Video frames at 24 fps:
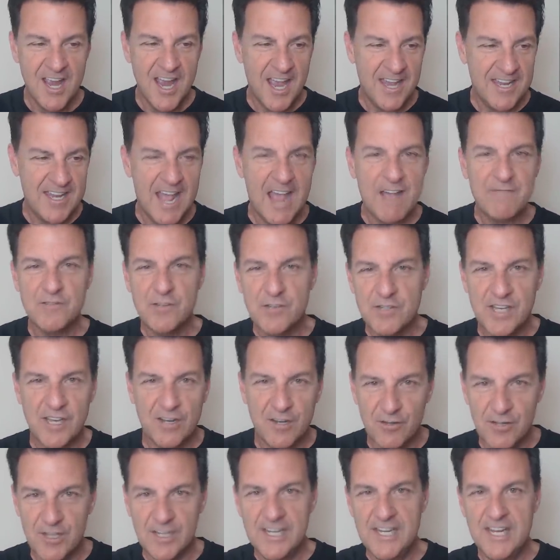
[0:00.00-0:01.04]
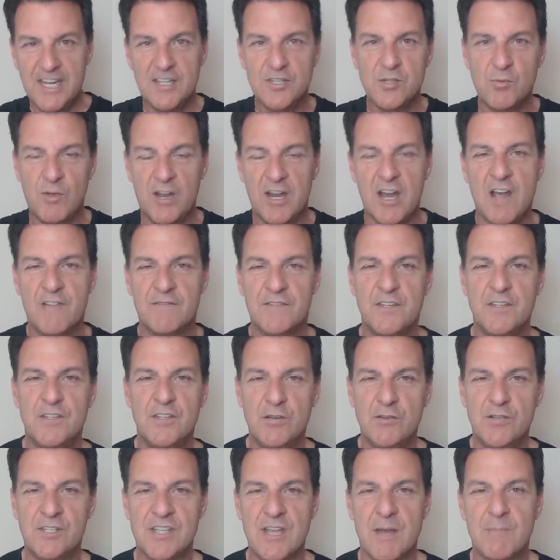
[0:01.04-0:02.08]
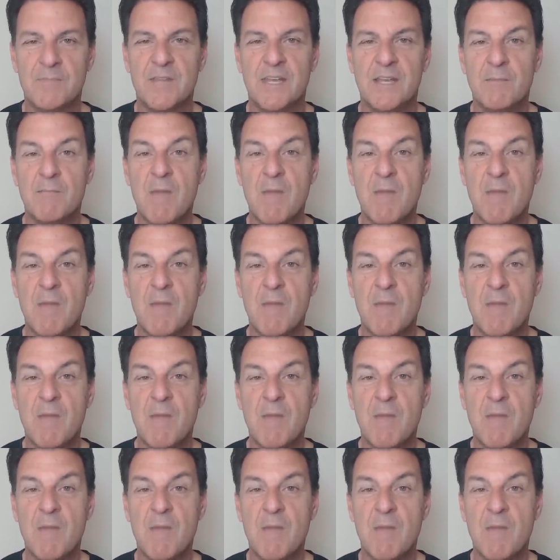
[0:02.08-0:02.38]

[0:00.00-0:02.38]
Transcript: and after dinner the kids went off to do something